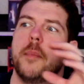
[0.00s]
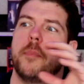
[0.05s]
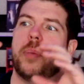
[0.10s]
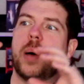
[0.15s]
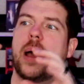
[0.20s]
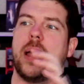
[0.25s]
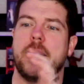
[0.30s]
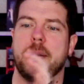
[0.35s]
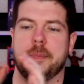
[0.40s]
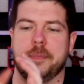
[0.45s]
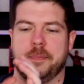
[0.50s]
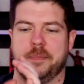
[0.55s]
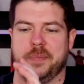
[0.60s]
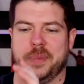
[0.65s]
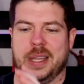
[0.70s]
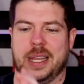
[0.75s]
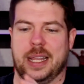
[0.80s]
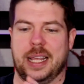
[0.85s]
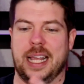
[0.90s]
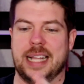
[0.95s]
But
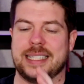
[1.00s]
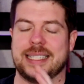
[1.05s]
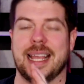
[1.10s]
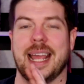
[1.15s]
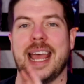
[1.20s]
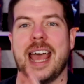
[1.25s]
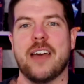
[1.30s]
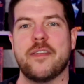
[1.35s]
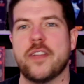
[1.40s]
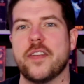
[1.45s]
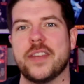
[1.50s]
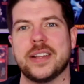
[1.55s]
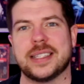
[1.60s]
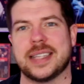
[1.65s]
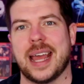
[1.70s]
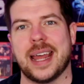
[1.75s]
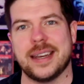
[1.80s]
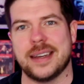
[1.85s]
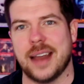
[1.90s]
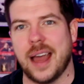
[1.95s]
it's half of it's
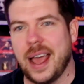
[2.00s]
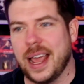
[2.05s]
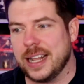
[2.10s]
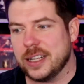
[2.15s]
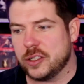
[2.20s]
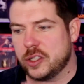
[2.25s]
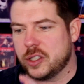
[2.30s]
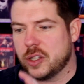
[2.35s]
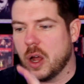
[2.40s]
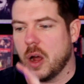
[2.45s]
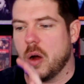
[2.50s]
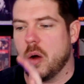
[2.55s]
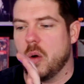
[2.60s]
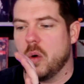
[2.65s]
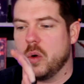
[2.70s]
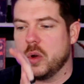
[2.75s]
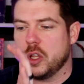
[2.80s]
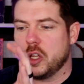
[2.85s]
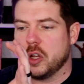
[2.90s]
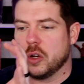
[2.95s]
at night,
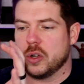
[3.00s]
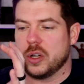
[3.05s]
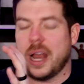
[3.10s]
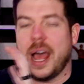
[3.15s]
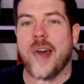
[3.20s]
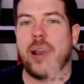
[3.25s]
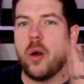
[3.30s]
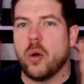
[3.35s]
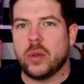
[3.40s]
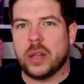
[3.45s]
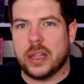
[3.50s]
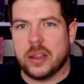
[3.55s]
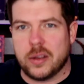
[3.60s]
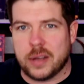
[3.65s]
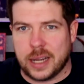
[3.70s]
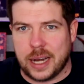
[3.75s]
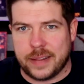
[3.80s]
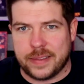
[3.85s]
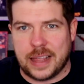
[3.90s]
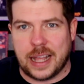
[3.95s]
so you're not only
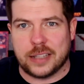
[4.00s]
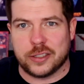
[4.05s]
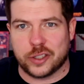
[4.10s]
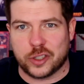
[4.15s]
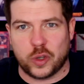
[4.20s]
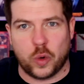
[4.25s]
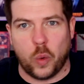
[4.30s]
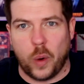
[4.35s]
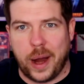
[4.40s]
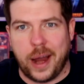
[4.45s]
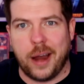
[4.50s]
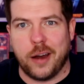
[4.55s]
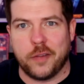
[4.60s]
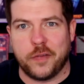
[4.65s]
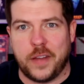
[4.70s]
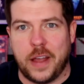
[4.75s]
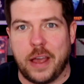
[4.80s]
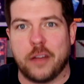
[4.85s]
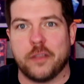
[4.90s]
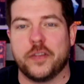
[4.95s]
looking at that square
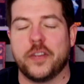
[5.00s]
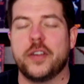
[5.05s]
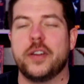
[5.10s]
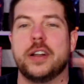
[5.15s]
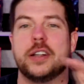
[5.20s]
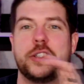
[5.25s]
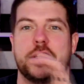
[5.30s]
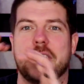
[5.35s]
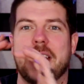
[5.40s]
found footage,